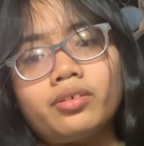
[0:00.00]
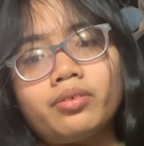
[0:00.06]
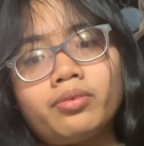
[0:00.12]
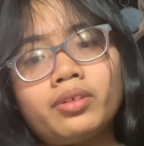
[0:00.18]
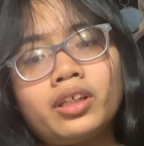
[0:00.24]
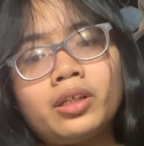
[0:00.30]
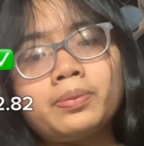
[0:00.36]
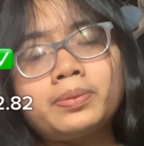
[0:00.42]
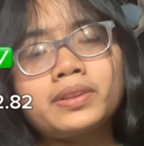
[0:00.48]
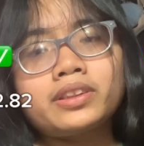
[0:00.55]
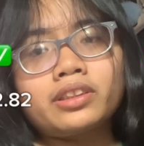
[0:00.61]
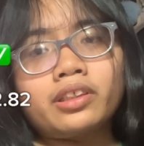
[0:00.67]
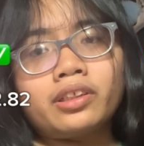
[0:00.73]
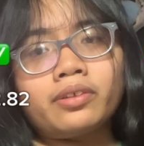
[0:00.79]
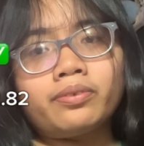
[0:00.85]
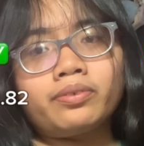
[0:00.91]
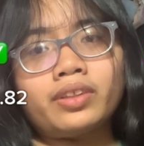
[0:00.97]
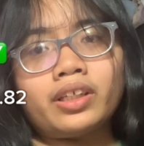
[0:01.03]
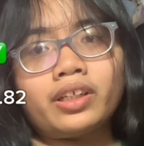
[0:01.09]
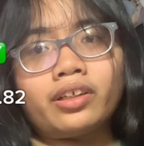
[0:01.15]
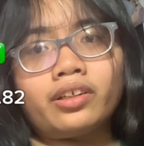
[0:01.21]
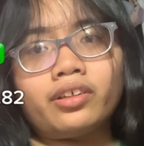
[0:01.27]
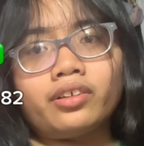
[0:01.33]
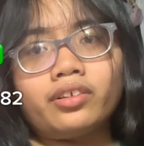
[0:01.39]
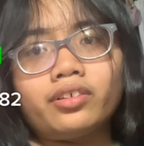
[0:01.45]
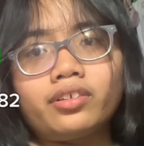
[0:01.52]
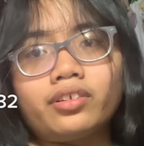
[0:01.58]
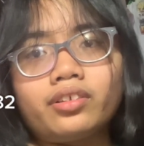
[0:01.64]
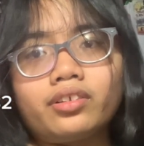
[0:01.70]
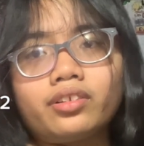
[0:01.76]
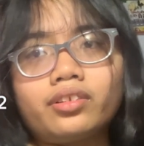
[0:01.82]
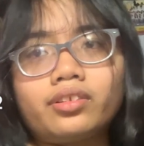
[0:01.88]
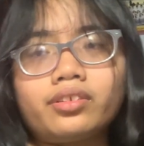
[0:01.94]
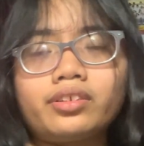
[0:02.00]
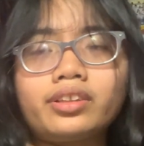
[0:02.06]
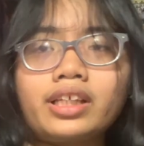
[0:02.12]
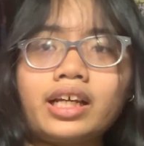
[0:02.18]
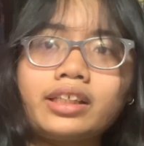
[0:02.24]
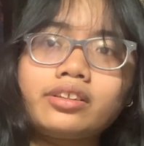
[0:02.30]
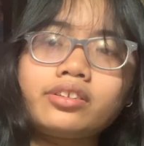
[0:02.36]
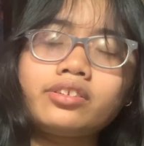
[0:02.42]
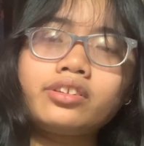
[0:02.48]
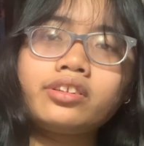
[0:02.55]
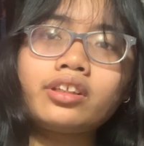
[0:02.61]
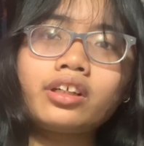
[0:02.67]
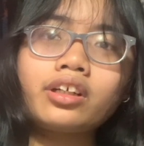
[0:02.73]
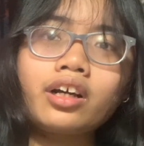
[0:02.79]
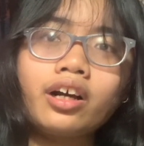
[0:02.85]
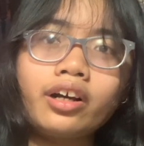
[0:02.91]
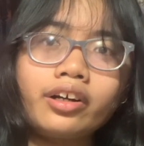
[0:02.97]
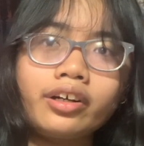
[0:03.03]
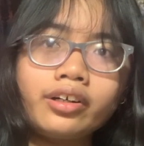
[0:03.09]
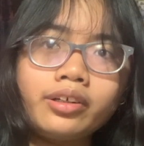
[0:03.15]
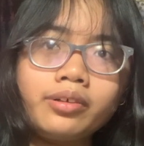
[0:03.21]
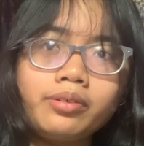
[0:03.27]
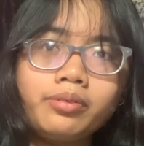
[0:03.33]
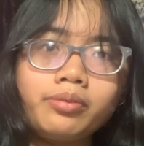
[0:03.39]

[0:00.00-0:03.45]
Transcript: we observed there that the car